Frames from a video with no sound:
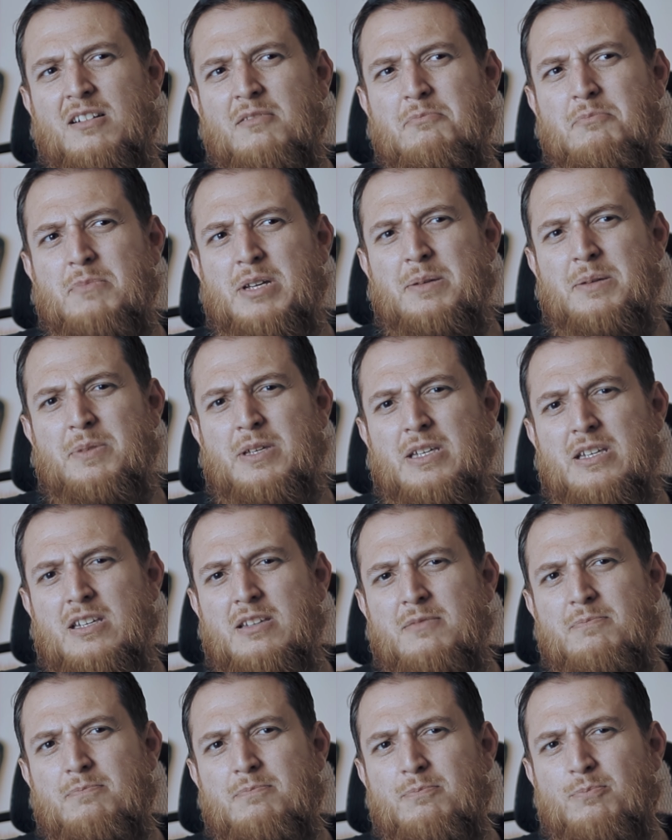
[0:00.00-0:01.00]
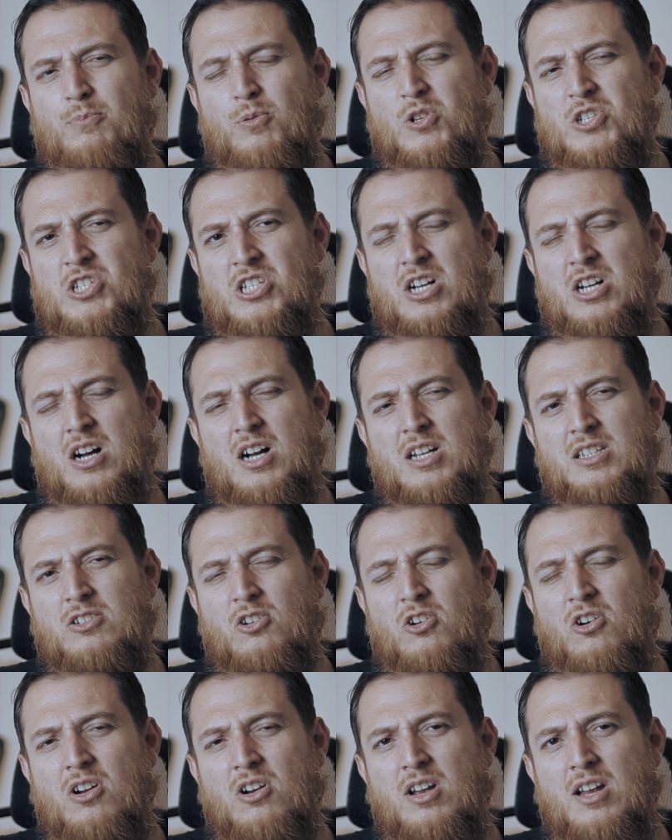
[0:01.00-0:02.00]
maybe
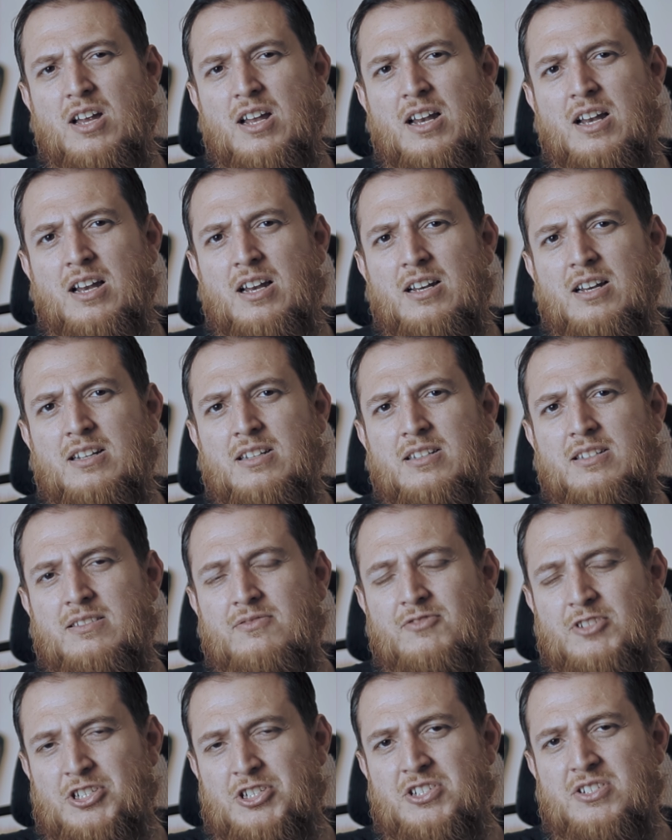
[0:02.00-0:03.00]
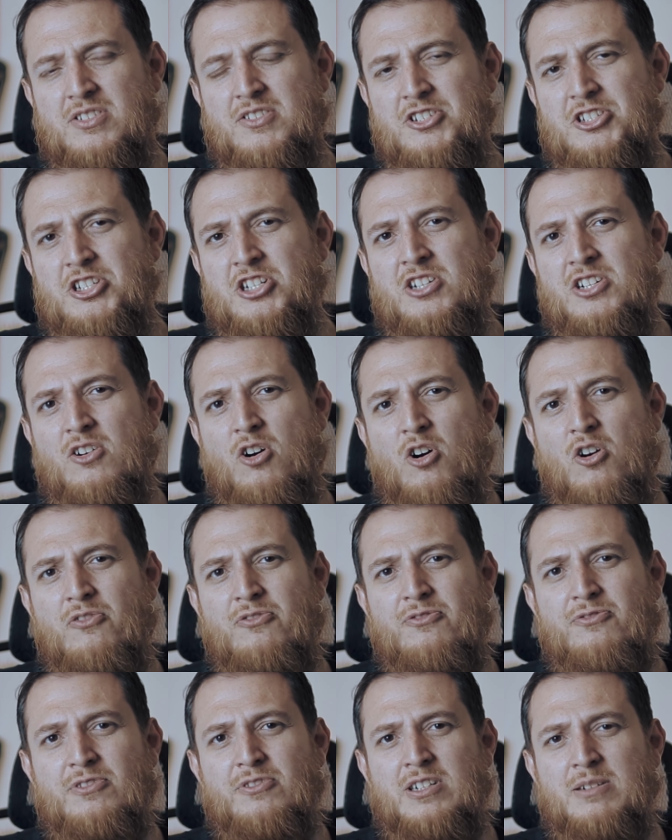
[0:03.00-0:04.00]
Pursat oil, which is a region
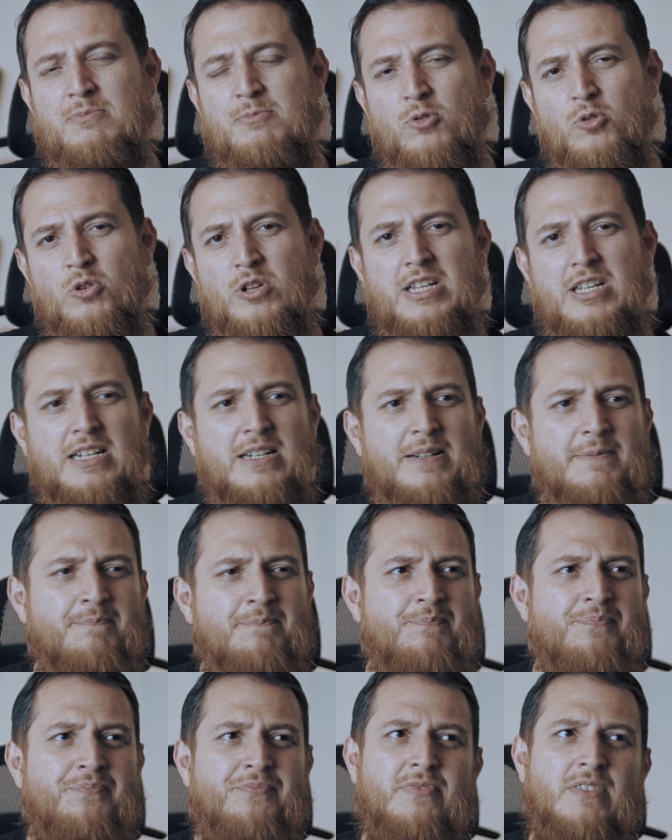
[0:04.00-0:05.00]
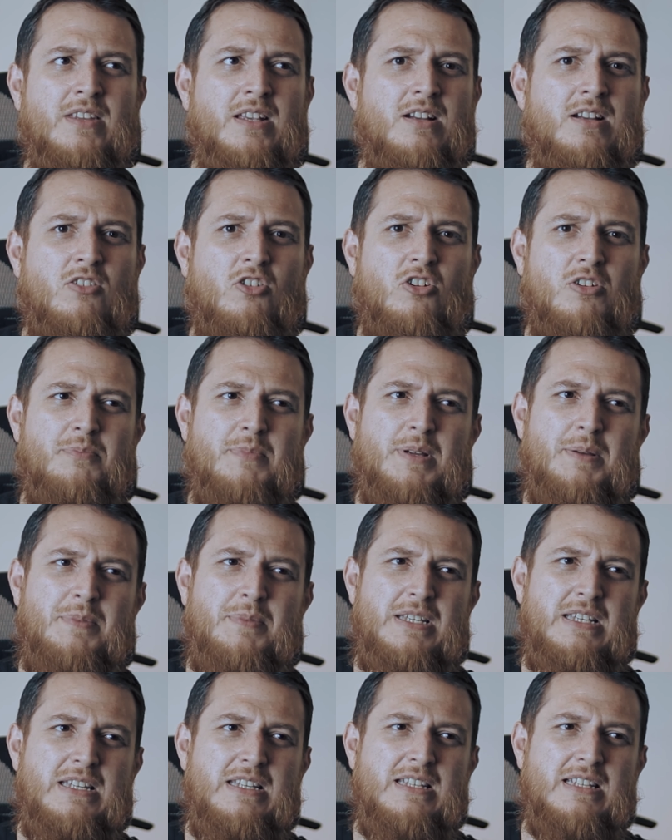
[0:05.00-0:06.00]
of Cambodia, or
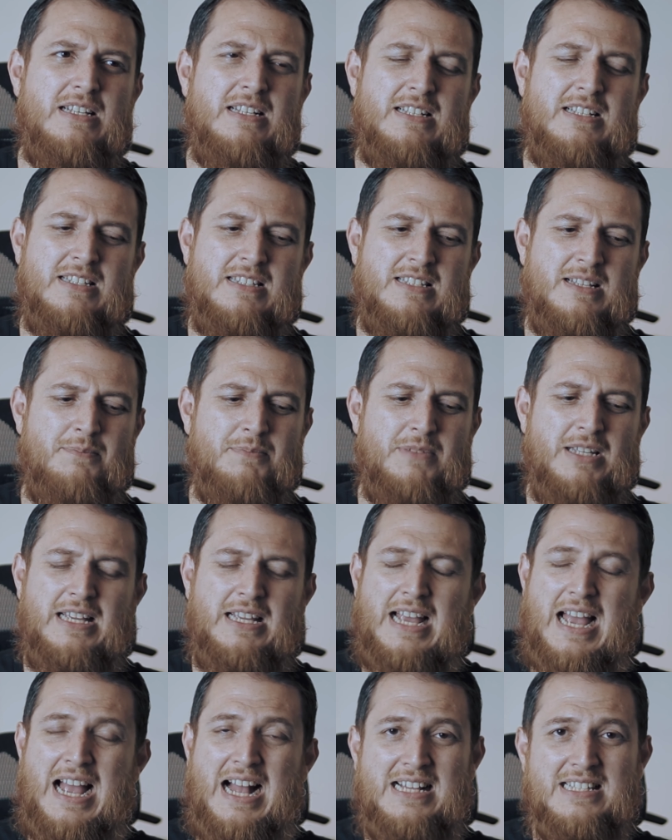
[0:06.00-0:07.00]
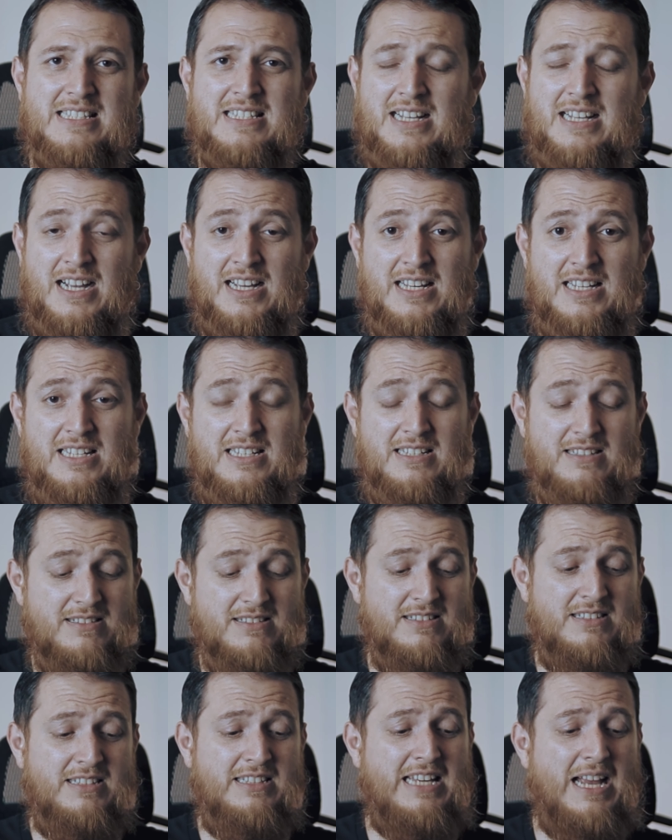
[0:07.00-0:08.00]
maybe it is something else. I
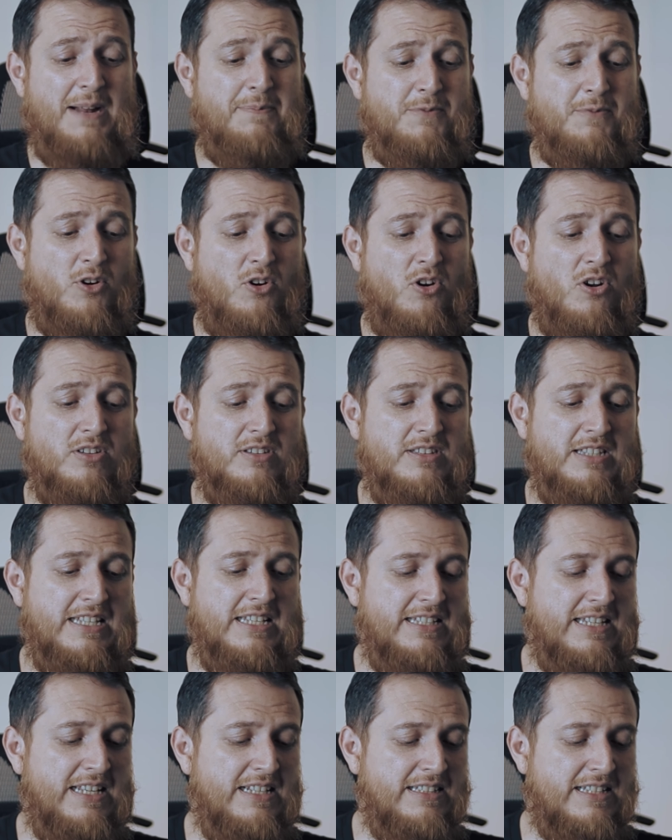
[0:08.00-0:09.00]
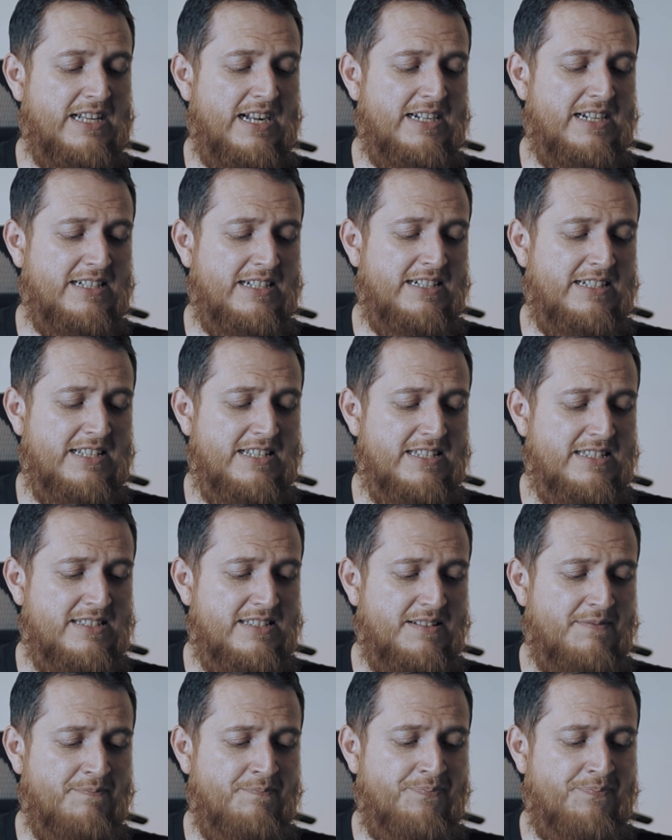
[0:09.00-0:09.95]
kept on thinking that it is